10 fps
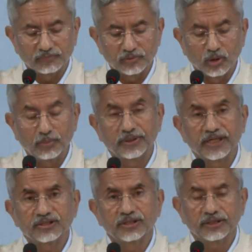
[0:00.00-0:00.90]
of
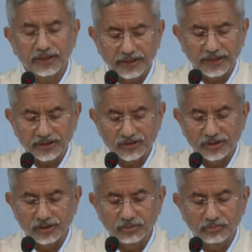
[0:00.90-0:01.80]
cooperation in
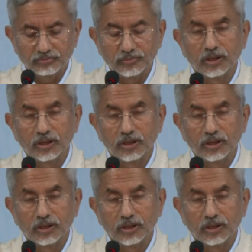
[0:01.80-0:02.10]
SCO.